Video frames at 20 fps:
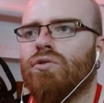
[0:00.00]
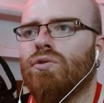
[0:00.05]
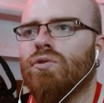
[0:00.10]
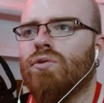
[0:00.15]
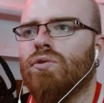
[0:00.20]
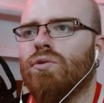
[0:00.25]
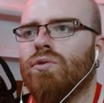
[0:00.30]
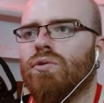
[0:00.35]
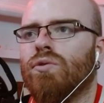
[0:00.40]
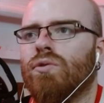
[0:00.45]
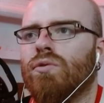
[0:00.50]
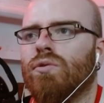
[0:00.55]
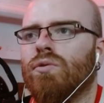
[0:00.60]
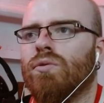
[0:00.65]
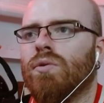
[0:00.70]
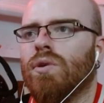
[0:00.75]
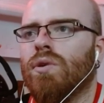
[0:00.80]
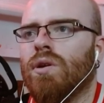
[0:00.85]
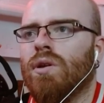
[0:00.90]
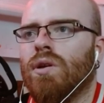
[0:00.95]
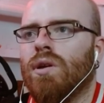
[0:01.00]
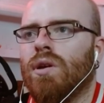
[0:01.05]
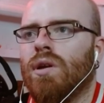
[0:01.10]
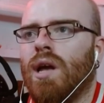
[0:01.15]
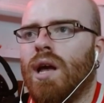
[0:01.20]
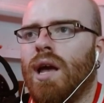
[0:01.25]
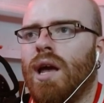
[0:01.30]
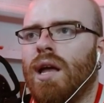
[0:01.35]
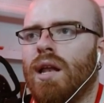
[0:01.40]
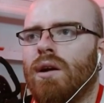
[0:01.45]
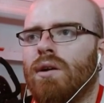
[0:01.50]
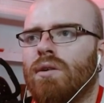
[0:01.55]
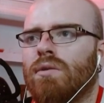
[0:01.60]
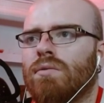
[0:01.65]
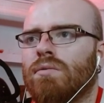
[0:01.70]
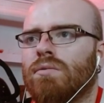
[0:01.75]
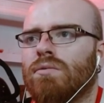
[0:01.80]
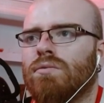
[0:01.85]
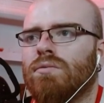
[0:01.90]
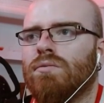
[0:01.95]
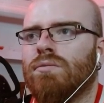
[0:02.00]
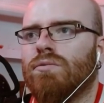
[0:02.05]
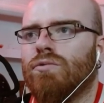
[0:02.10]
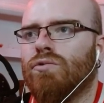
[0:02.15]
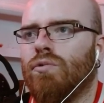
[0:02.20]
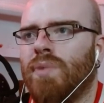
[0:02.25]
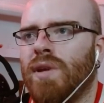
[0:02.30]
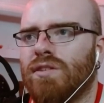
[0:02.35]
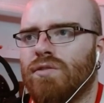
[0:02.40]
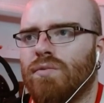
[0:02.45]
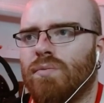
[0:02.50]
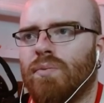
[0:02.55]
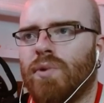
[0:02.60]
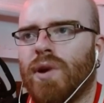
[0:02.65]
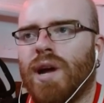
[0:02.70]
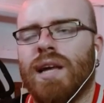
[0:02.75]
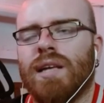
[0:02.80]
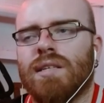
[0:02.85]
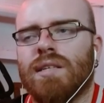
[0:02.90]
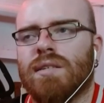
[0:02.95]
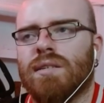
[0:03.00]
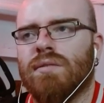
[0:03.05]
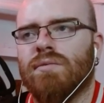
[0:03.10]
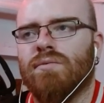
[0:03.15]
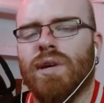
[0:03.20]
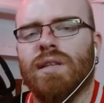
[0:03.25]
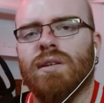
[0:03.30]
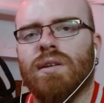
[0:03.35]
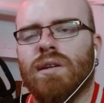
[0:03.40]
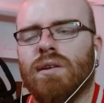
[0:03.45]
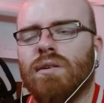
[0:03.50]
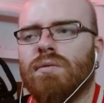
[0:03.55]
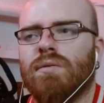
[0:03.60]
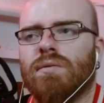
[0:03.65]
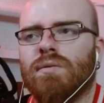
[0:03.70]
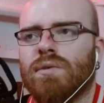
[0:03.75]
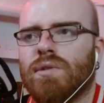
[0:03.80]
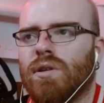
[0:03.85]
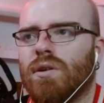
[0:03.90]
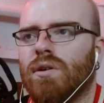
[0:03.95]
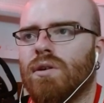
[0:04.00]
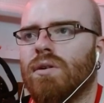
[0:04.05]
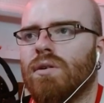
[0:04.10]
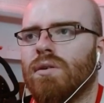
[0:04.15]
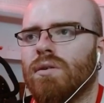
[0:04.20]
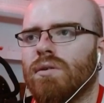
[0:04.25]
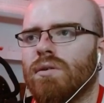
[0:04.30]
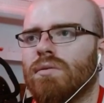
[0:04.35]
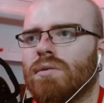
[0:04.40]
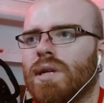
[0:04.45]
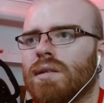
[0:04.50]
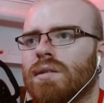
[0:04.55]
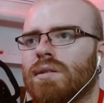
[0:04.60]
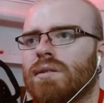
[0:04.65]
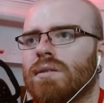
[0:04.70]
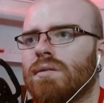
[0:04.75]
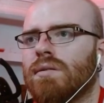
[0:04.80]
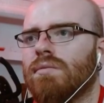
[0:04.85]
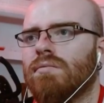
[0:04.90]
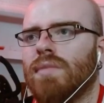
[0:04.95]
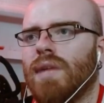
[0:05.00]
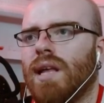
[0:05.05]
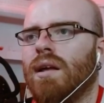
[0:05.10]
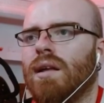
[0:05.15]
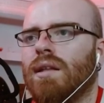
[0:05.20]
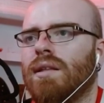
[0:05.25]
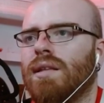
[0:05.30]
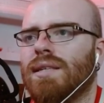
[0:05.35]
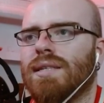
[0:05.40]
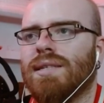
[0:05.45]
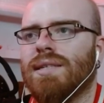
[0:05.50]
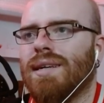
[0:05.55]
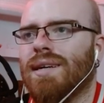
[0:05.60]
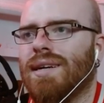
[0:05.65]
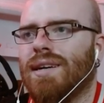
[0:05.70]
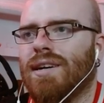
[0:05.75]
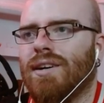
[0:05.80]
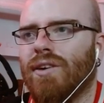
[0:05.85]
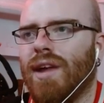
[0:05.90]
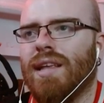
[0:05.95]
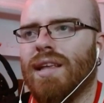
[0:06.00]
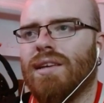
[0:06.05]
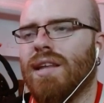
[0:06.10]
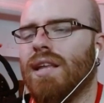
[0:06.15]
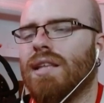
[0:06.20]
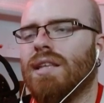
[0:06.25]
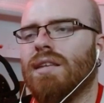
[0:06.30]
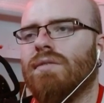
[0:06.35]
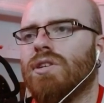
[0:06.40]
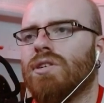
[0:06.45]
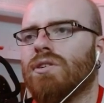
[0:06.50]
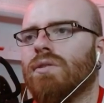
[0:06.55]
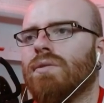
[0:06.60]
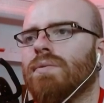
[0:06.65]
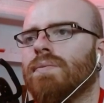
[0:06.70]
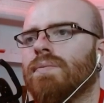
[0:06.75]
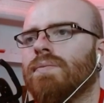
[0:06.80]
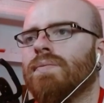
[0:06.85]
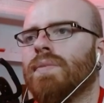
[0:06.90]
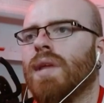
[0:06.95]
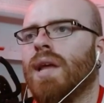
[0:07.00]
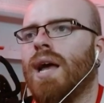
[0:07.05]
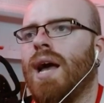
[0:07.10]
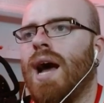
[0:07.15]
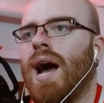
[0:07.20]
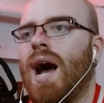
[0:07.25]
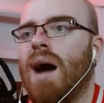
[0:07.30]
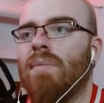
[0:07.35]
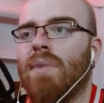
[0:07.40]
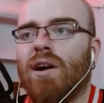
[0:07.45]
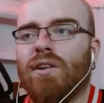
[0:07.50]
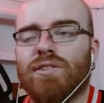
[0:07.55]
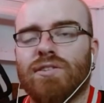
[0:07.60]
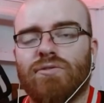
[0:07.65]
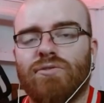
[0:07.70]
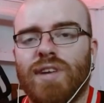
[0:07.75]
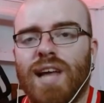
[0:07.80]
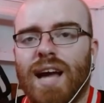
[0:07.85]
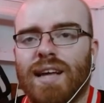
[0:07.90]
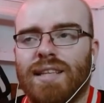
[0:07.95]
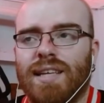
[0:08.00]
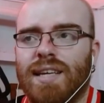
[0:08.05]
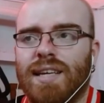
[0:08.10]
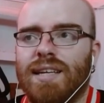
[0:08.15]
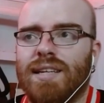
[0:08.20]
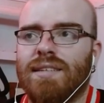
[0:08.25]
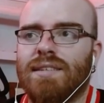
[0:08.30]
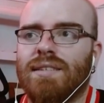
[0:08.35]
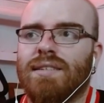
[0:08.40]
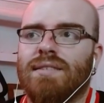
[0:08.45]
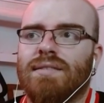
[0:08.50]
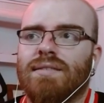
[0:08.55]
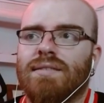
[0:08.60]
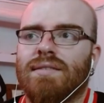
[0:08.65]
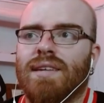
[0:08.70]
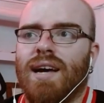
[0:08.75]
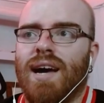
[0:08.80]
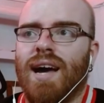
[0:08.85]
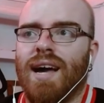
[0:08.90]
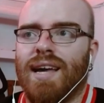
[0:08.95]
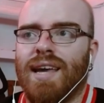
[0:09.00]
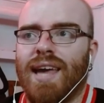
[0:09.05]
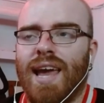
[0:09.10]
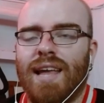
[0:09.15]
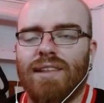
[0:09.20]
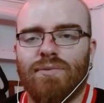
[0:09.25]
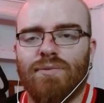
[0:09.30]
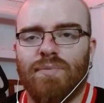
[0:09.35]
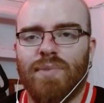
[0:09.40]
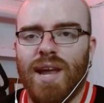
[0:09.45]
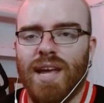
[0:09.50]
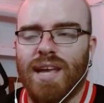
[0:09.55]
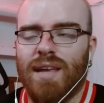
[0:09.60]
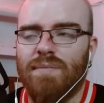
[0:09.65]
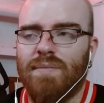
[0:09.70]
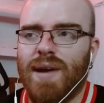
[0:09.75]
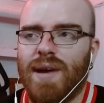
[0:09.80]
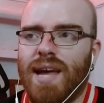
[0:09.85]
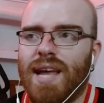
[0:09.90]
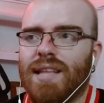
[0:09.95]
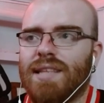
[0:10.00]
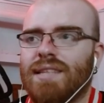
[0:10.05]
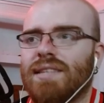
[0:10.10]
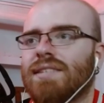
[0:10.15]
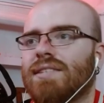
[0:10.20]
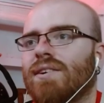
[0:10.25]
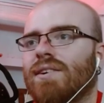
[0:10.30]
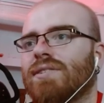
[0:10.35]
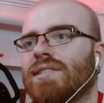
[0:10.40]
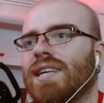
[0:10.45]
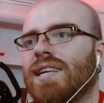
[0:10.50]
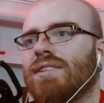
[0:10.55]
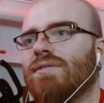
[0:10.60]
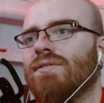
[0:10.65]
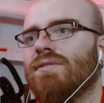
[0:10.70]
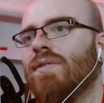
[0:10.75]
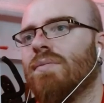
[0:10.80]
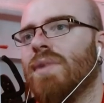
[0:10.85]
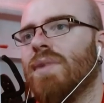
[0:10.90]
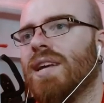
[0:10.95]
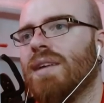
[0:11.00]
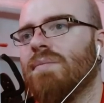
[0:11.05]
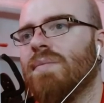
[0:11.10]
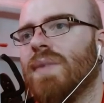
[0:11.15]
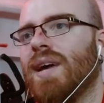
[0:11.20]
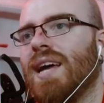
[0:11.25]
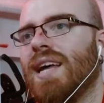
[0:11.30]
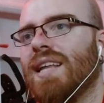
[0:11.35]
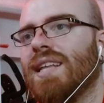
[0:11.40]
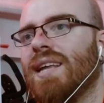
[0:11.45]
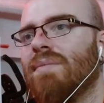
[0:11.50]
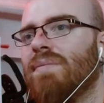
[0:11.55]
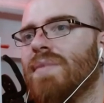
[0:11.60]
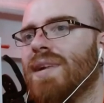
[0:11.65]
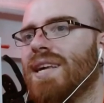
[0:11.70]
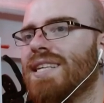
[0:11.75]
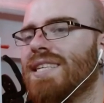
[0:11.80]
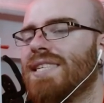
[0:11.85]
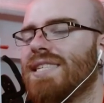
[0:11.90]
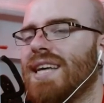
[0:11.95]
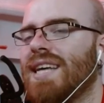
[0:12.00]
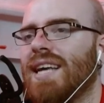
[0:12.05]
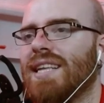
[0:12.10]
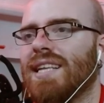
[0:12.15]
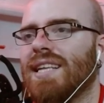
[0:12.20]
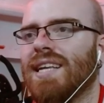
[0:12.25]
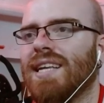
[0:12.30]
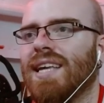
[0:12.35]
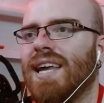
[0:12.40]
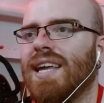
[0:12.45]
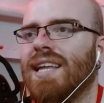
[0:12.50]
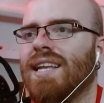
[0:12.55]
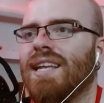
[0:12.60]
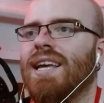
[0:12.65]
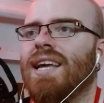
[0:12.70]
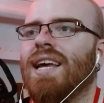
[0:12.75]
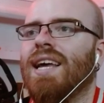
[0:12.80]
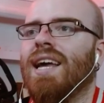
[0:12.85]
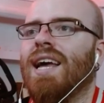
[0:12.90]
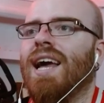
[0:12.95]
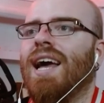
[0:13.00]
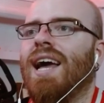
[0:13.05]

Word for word: to, you know, to be surprised with, you know. So yes, This is a great TV show. I'm also reacting again to Breaking Bad, so stay tuned for Breaking Bad. I'm excited again.